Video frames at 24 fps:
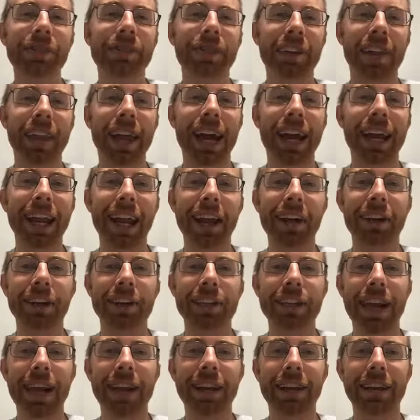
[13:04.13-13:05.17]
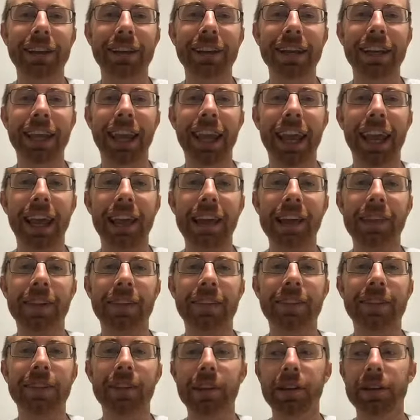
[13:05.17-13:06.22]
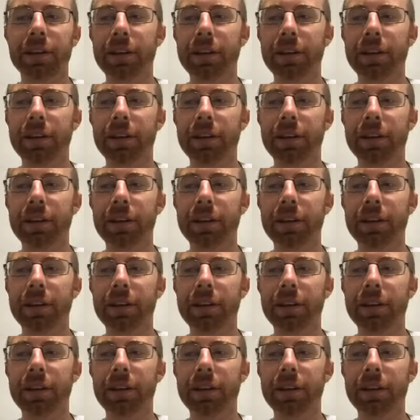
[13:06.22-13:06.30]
for that energetically is